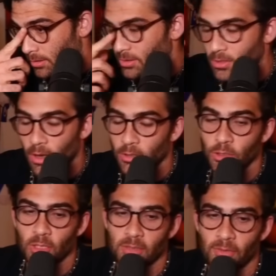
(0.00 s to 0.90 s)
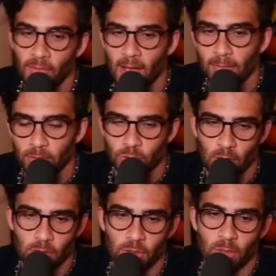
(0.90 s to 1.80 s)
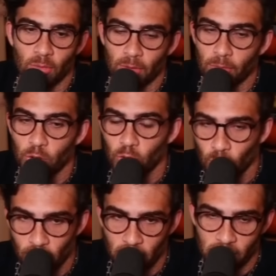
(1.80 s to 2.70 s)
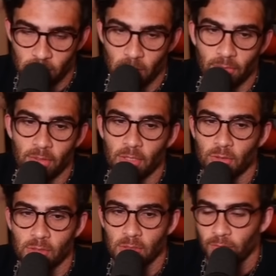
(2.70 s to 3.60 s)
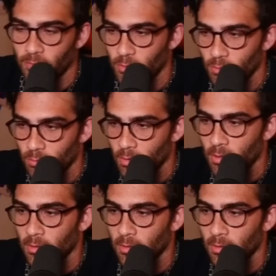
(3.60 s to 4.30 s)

this unjustifiable structure where the majority serve the interests of the few,